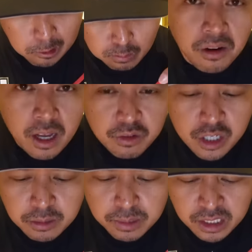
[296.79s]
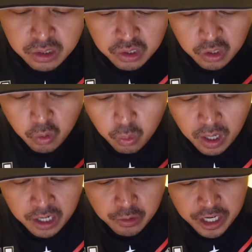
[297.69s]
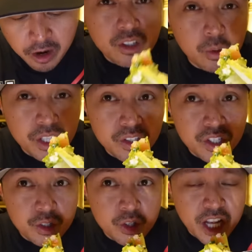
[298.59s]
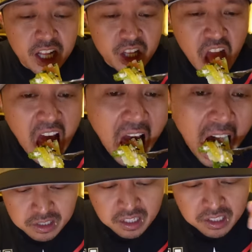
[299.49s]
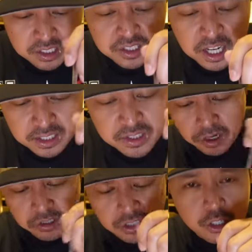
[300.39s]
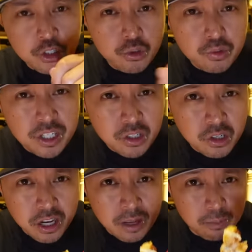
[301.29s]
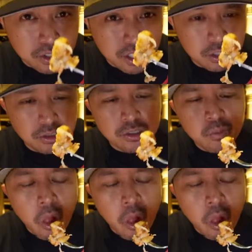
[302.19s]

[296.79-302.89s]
I got taste, but it's a little watery. Let's go with the Caesar salad. Salad is nice. Onto the chorizo and potatoes.